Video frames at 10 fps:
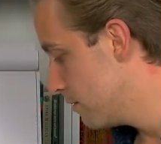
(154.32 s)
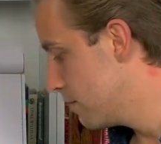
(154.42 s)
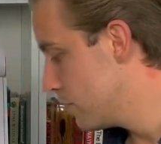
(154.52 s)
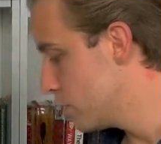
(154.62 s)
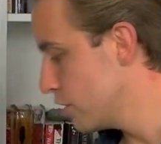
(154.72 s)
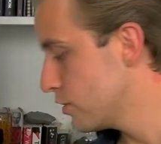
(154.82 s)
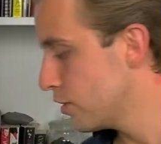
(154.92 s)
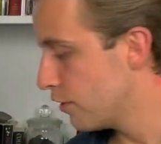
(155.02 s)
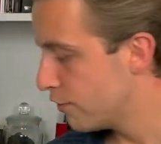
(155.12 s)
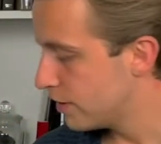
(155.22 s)
shot
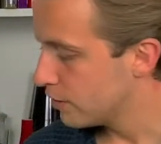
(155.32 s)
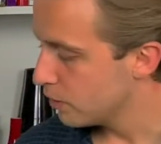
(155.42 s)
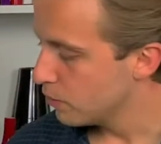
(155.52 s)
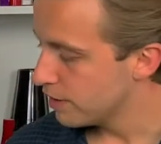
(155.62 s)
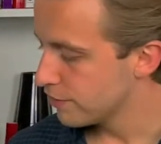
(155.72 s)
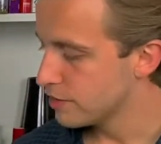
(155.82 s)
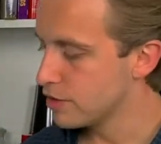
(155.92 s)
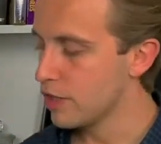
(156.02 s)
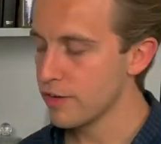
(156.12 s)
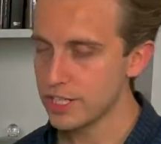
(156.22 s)
off into all different
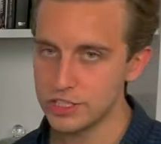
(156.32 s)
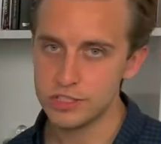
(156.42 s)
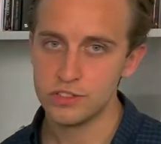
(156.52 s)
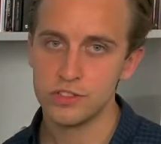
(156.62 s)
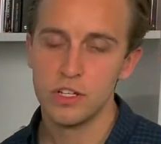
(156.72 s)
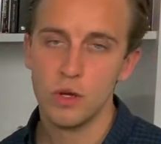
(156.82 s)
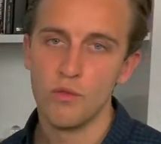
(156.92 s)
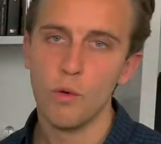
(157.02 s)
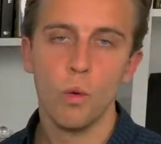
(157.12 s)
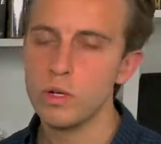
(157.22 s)
directions of
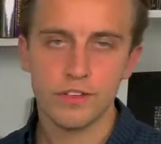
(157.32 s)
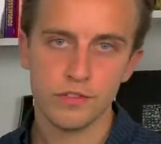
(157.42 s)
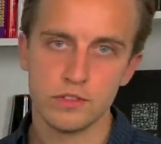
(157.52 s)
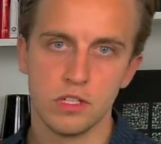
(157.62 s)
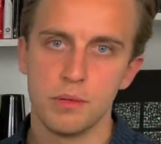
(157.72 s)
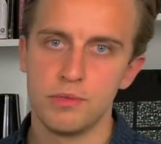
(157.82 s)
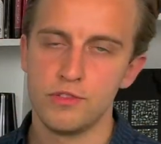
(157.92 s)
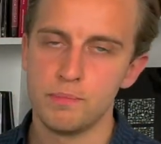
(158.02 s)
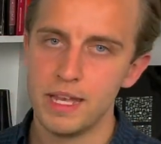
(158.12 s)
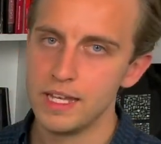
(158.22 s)
all different type of
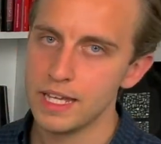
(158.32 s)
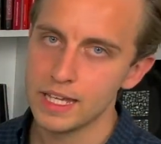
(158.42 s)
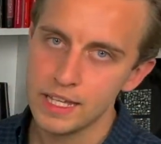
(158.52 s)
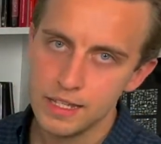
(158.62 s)
spending,